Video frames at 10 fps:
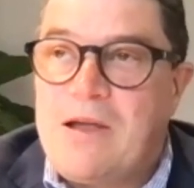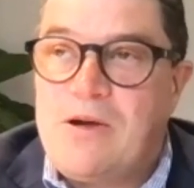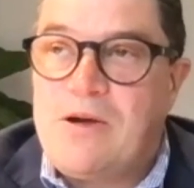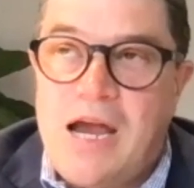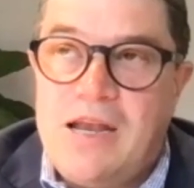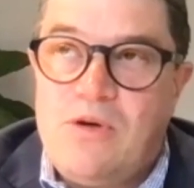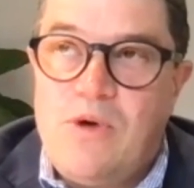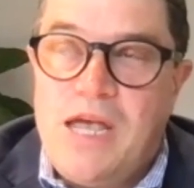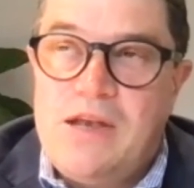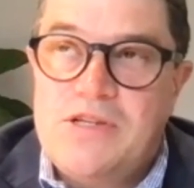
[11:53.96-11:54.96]
creating
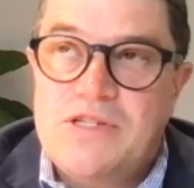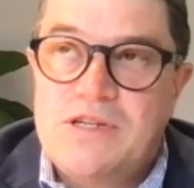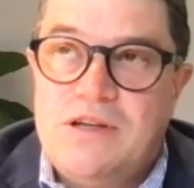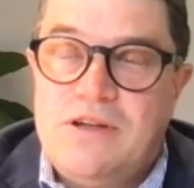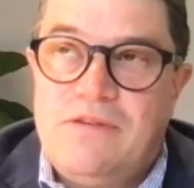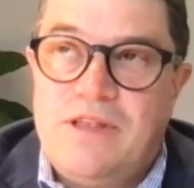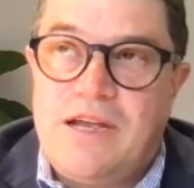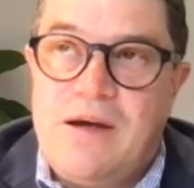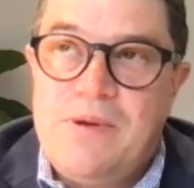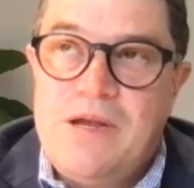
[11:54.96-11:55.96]
awareness for the
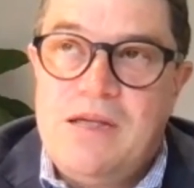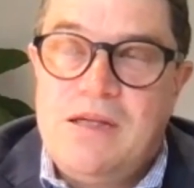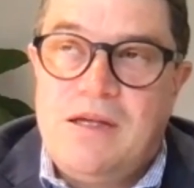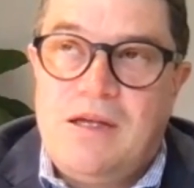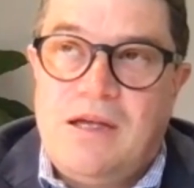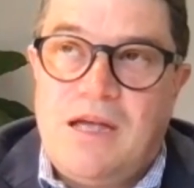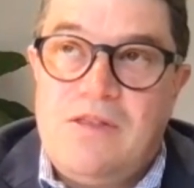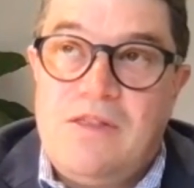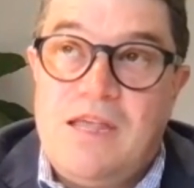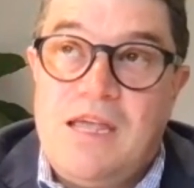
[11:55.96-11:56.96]
company
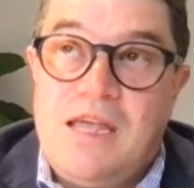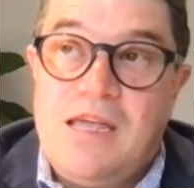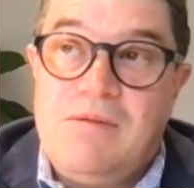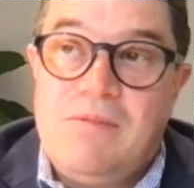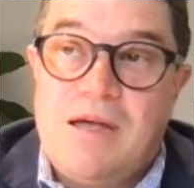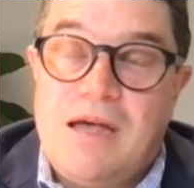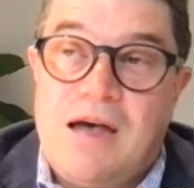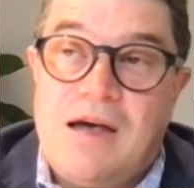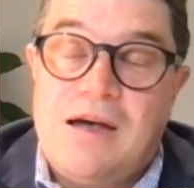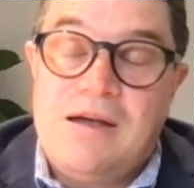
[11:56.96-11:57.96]
and the
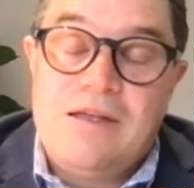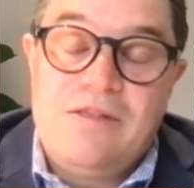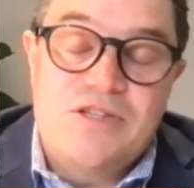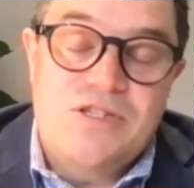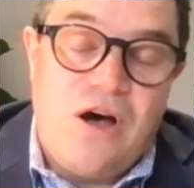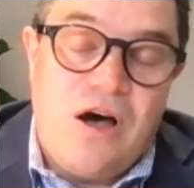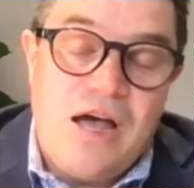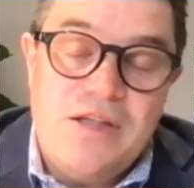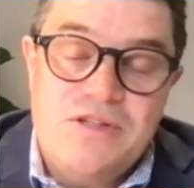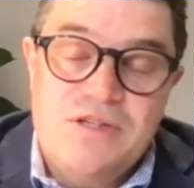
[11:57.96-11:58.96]

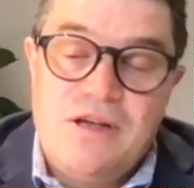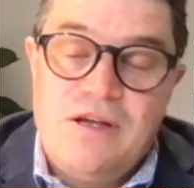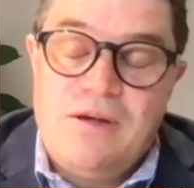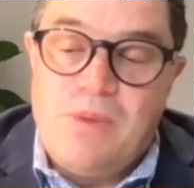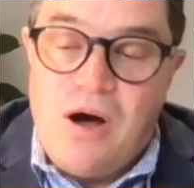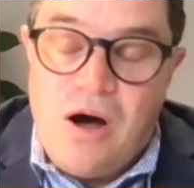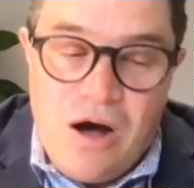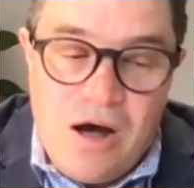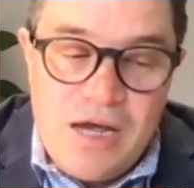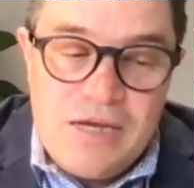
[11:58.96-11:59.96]
science
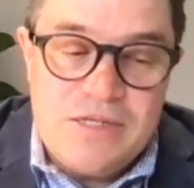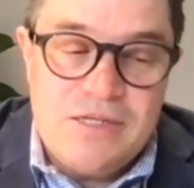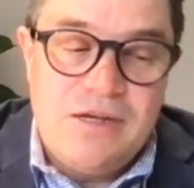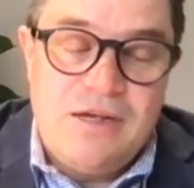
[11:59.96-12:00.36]
behind